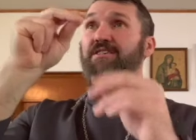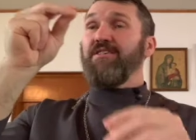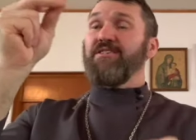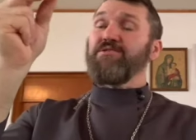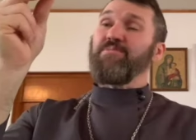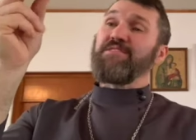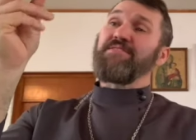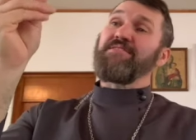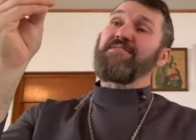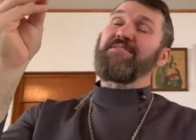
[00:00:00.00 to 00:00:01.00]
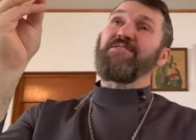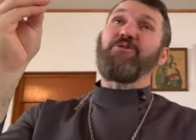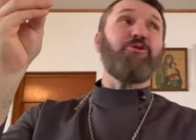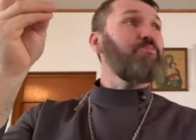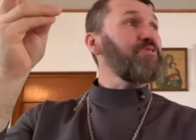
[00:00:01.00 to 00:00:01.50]
and so, but the
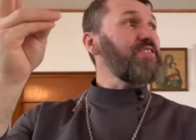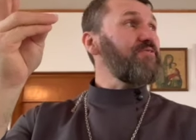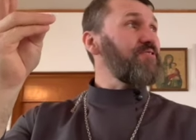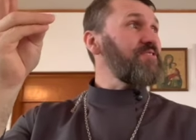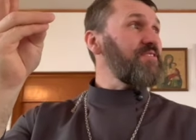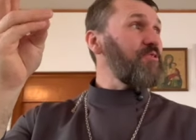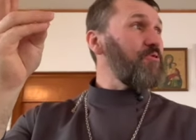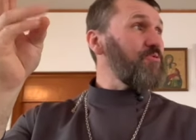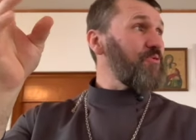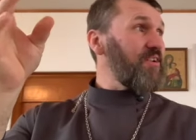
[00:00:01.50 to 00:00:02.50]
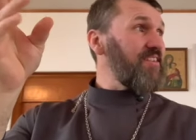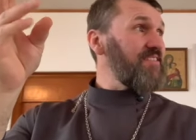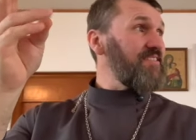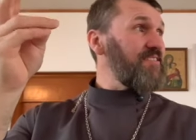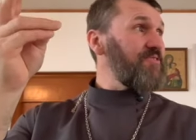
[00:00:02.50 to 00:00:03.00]
old believers and the old
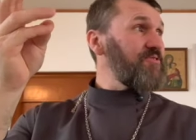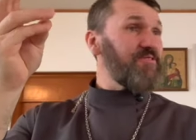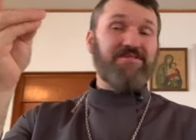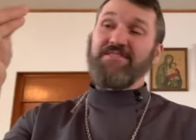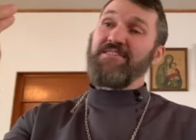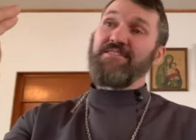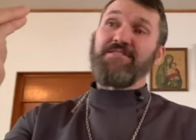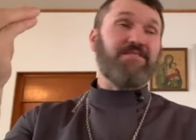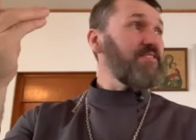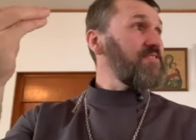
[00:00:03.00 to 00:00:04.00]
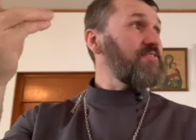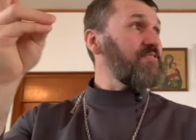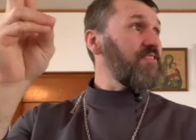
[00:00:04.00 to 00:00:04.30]
rite, they used to say that this,